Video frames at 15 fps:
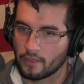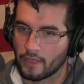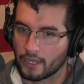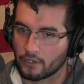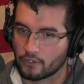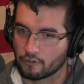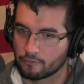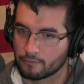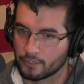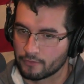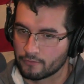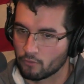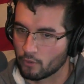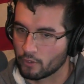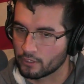that could have been
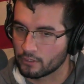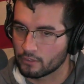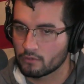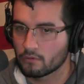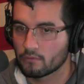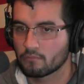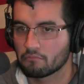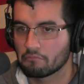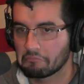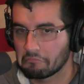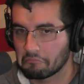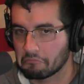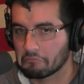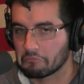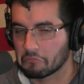avoided?
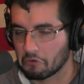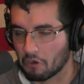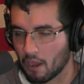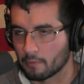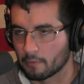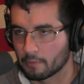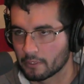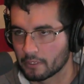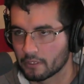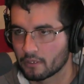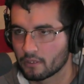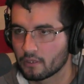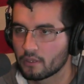Probably.